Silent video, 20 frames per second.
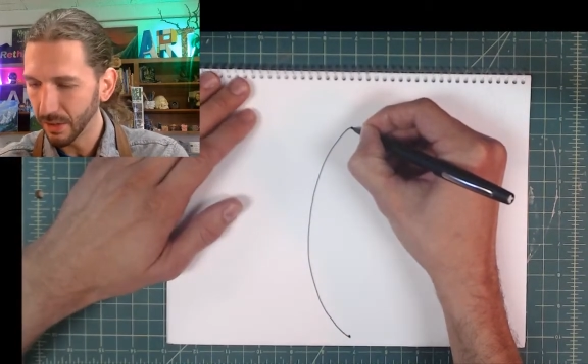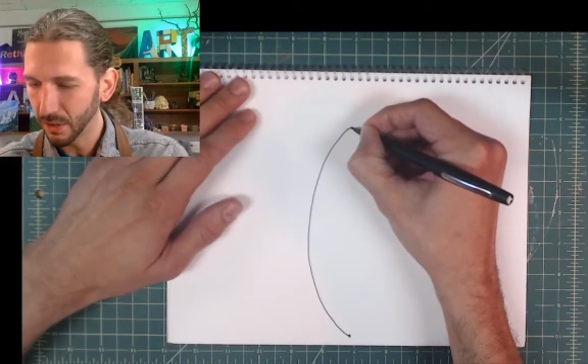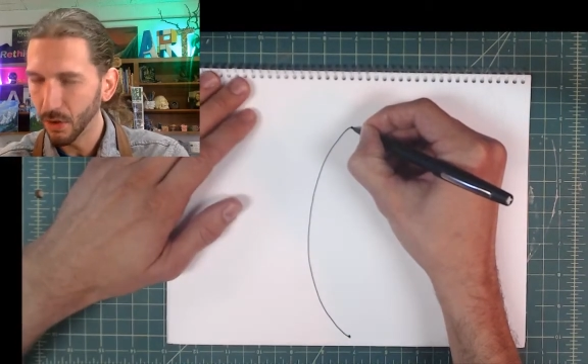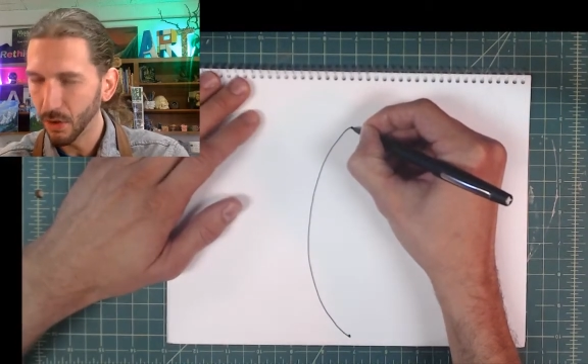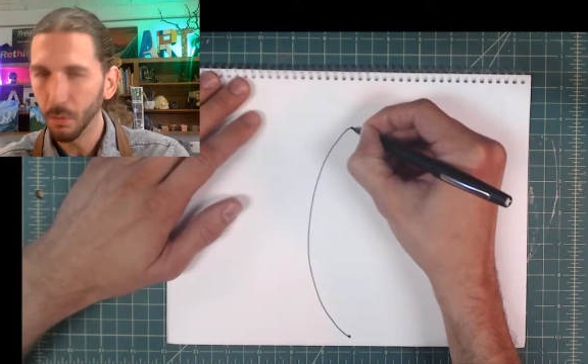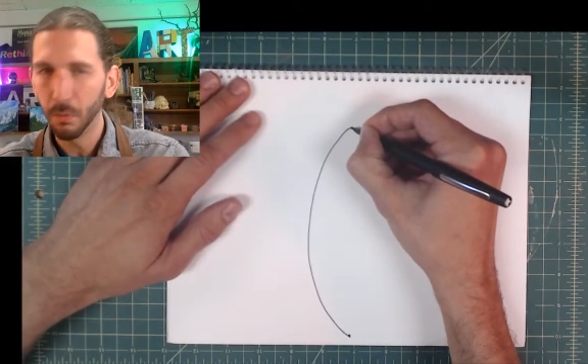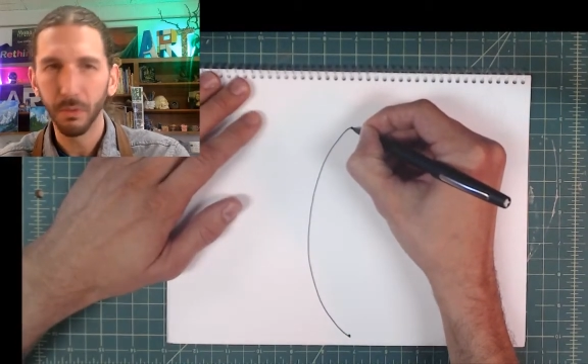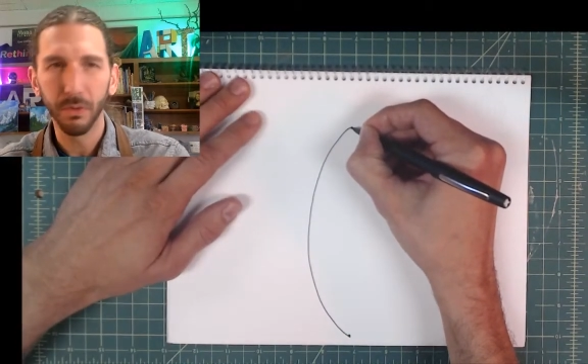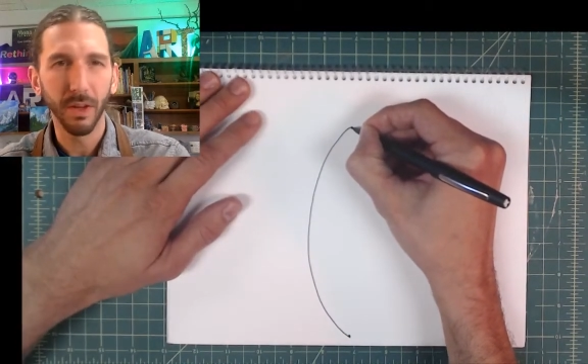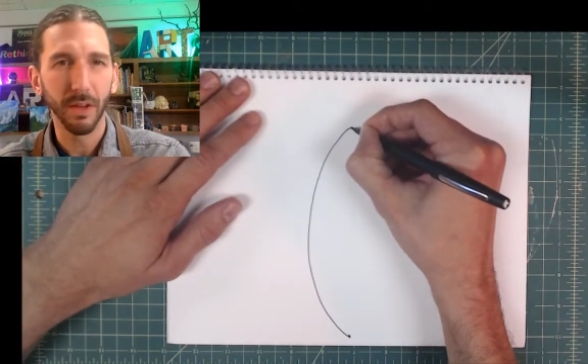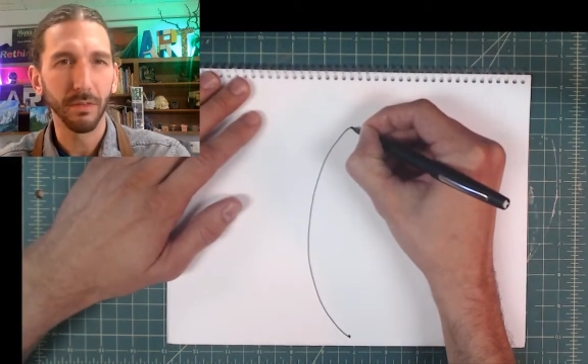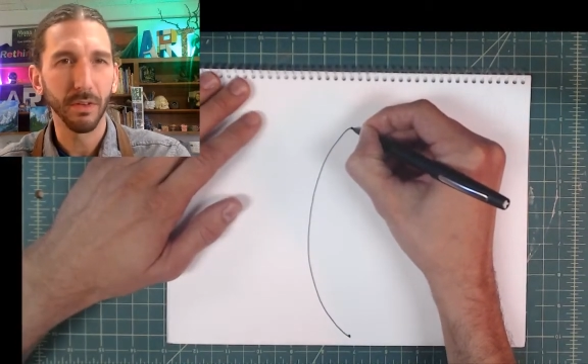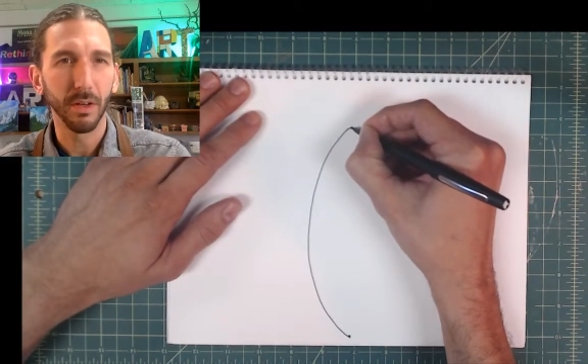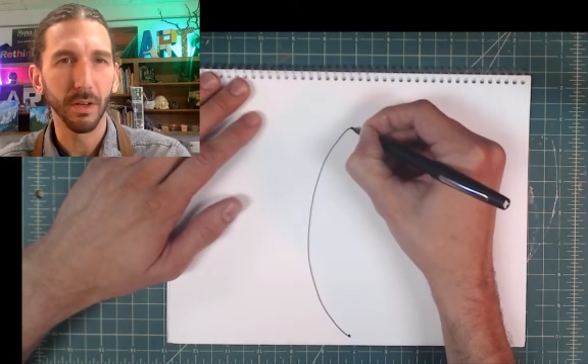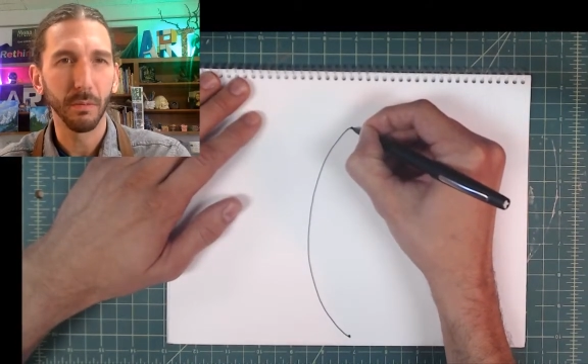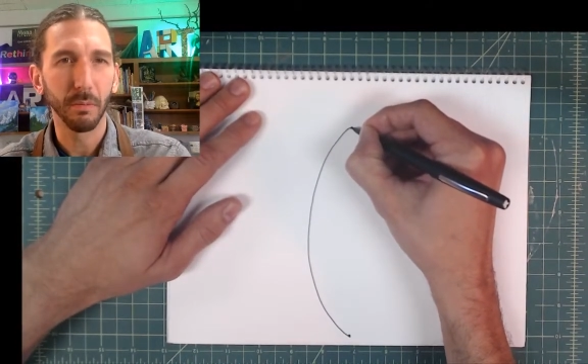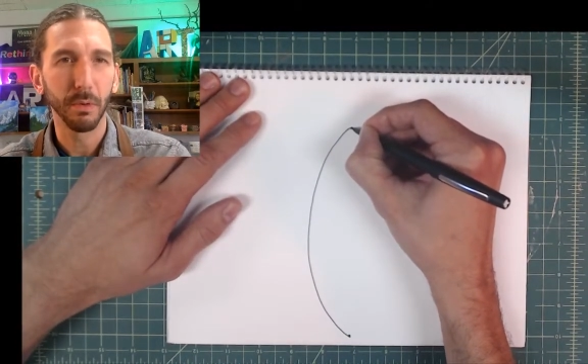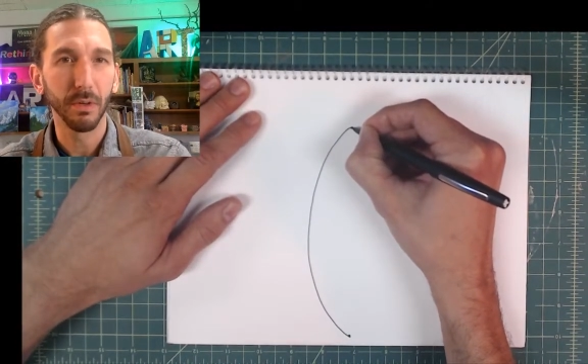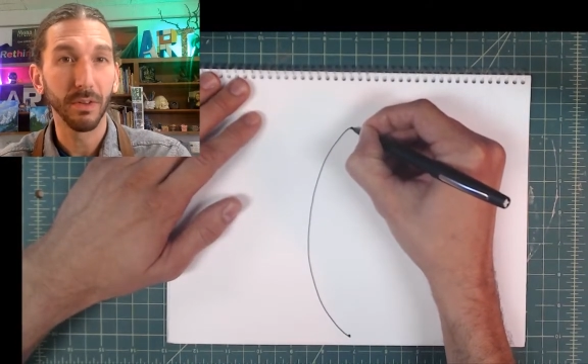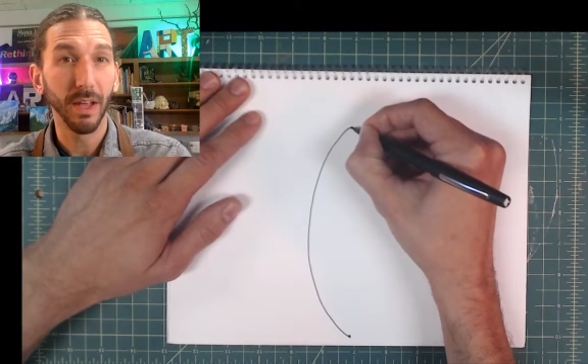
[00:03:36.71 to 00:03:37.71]
You almost have to
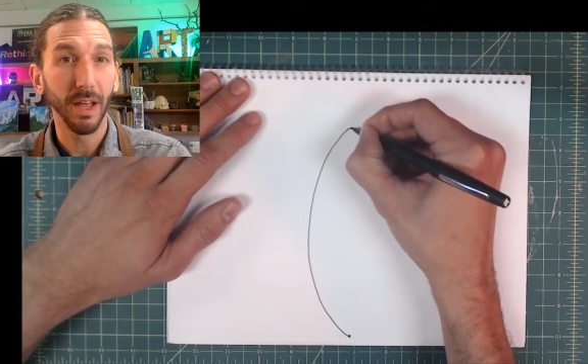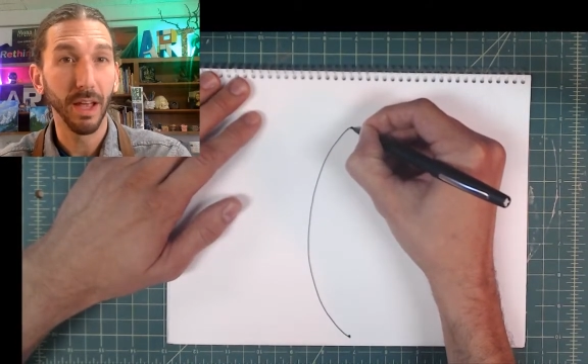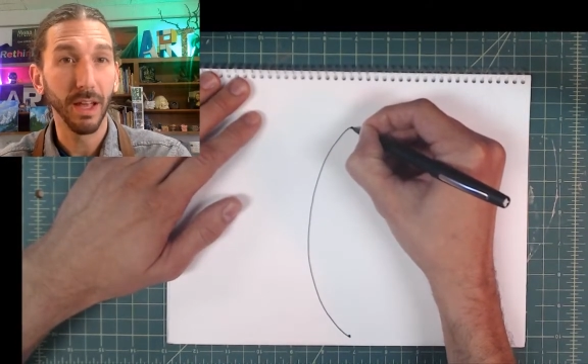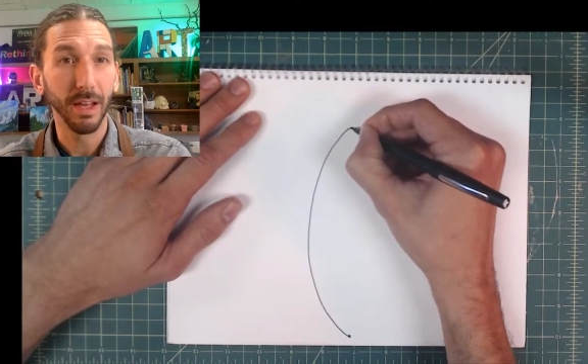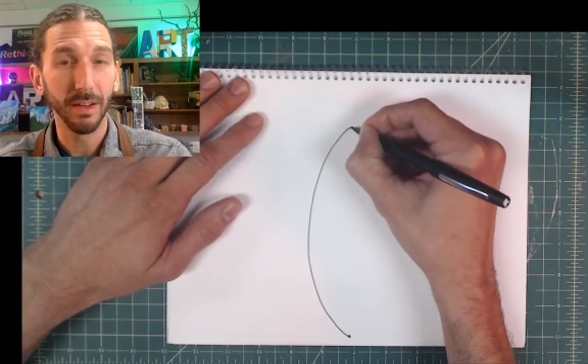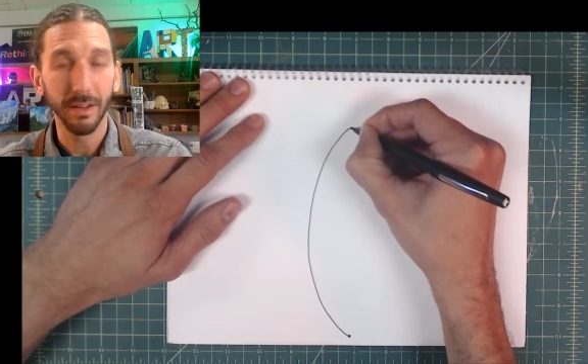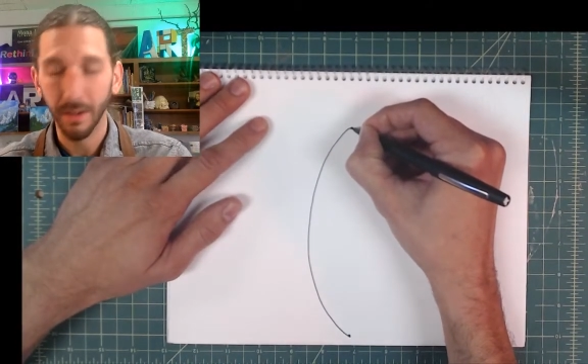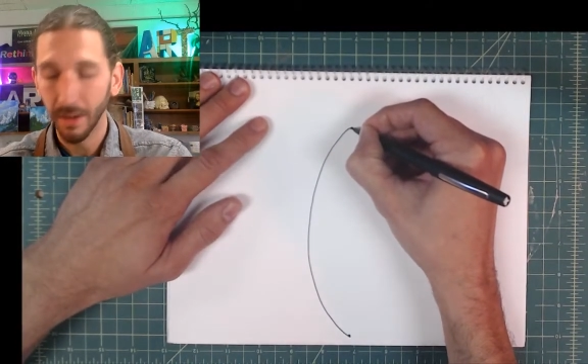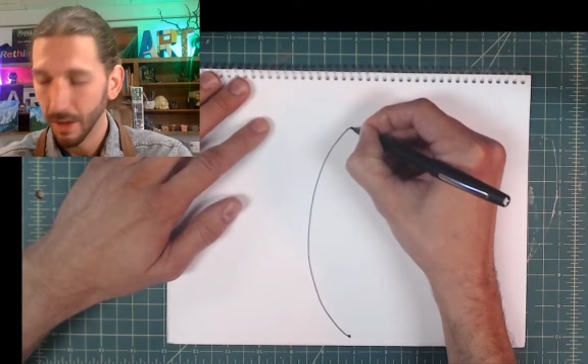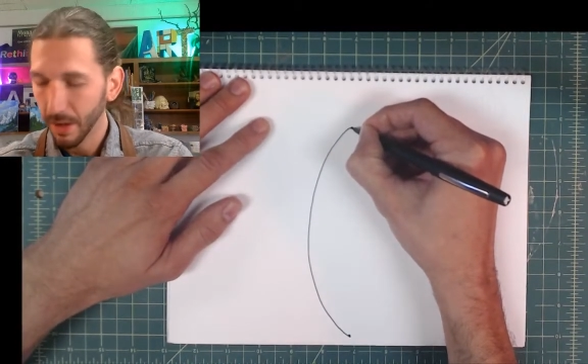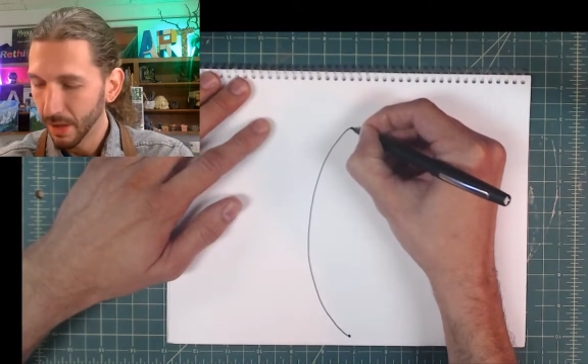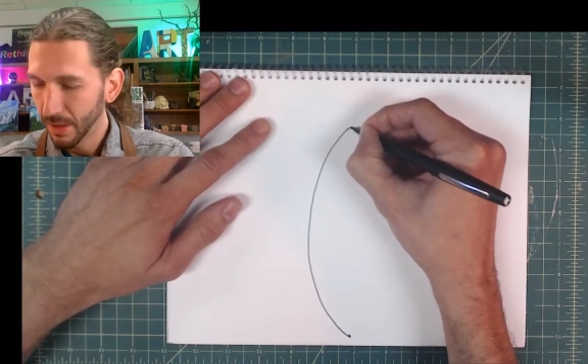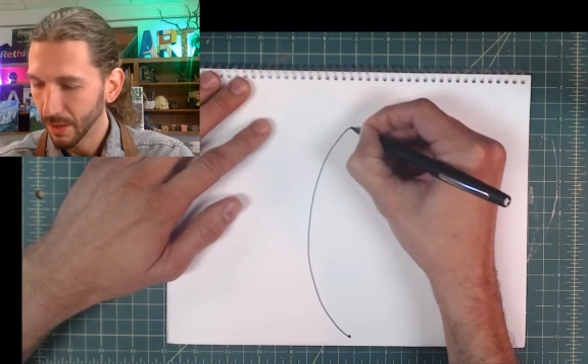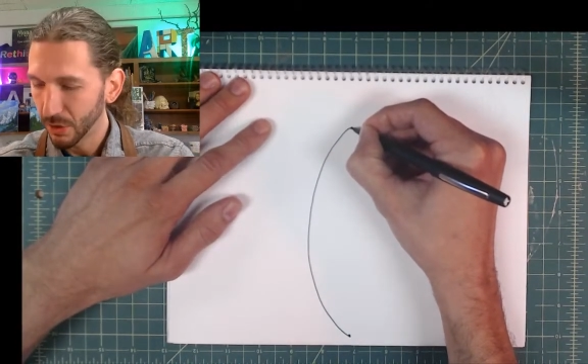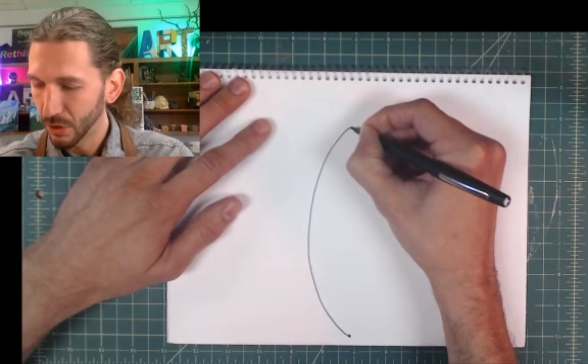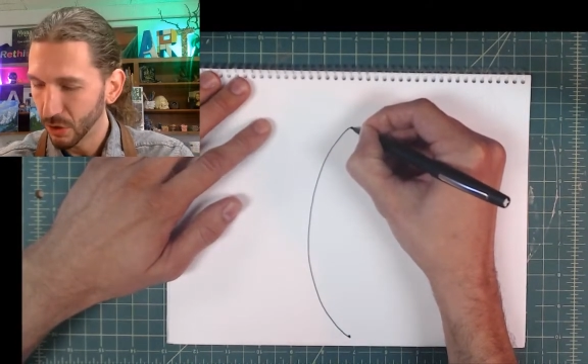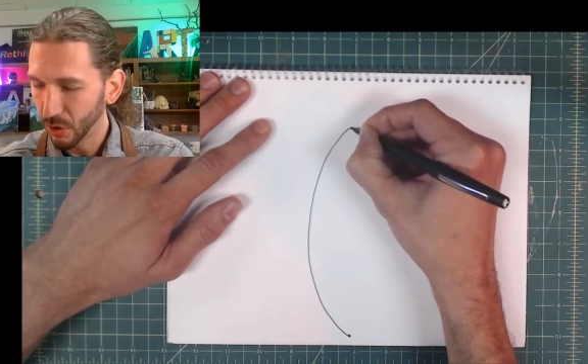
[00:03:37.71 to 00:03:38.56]
pretend that